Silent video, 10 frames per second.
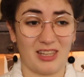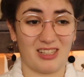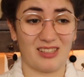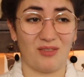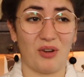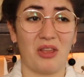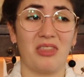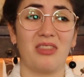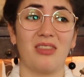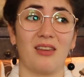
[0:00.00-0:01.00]
this is a very
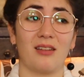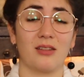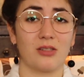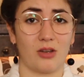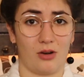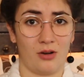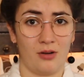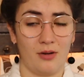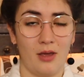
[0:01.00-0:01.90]
thick skirt,